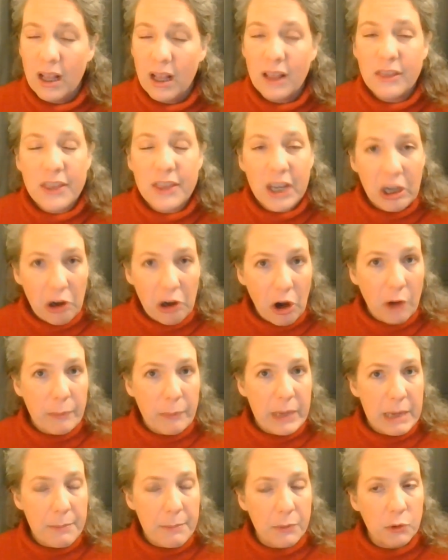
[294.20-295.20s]
There are
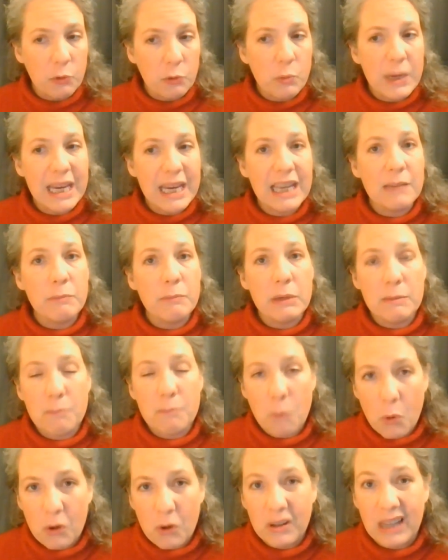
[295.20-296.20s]
people we can be
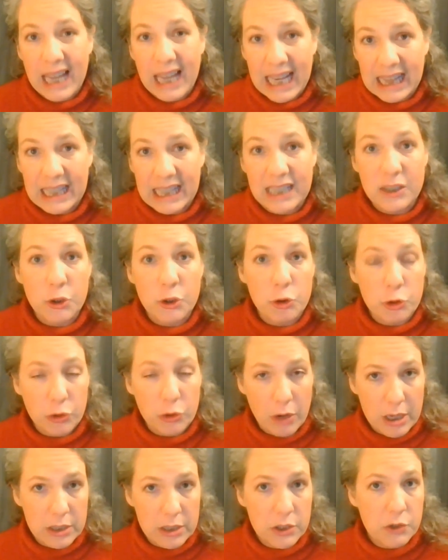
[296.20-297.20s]
more likely to
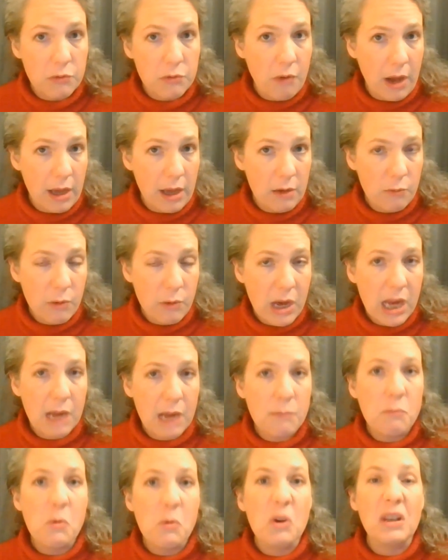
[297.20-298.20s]
trust, right? We
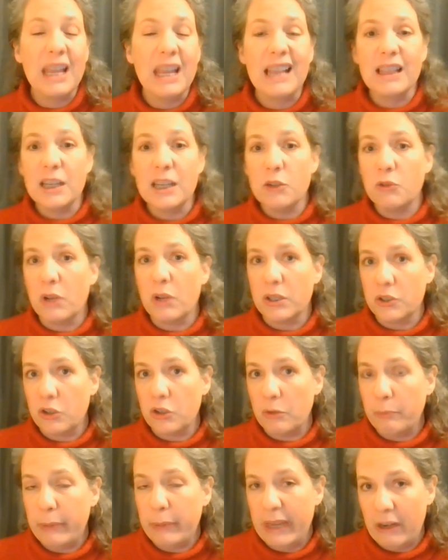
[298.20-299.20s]
can more likely trust
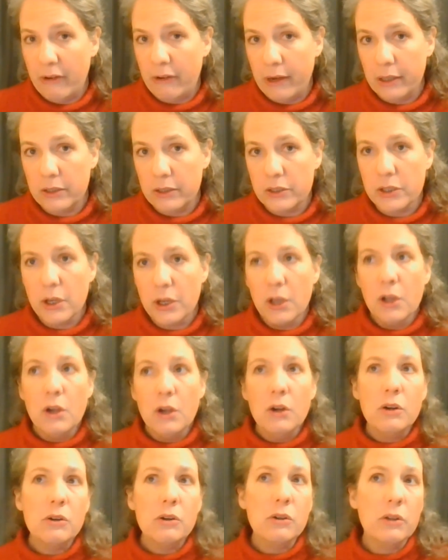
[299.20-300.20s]
our parents
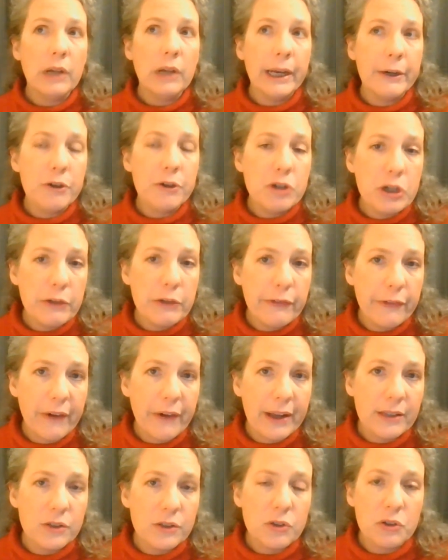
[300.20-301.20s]
or our good
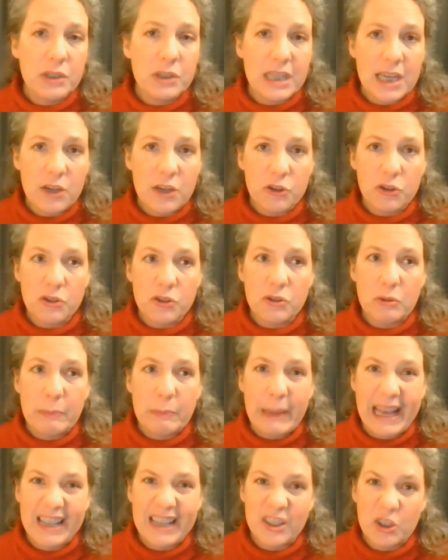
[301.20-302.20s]
friends or teachers or
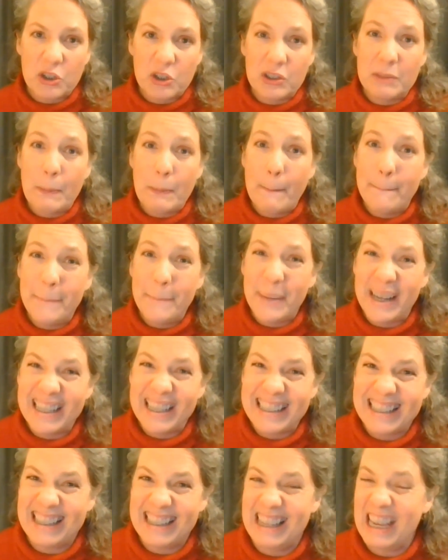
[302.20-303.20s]
pastors
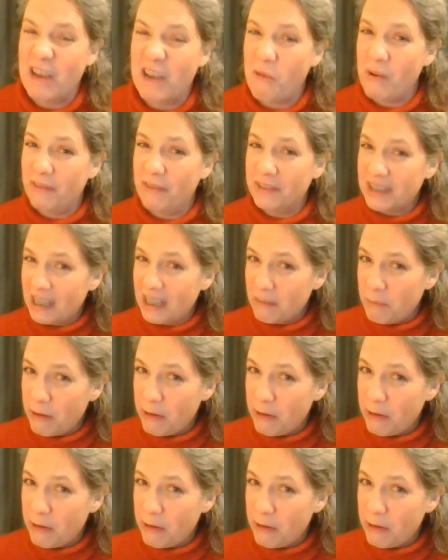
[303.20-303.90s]
But like we've said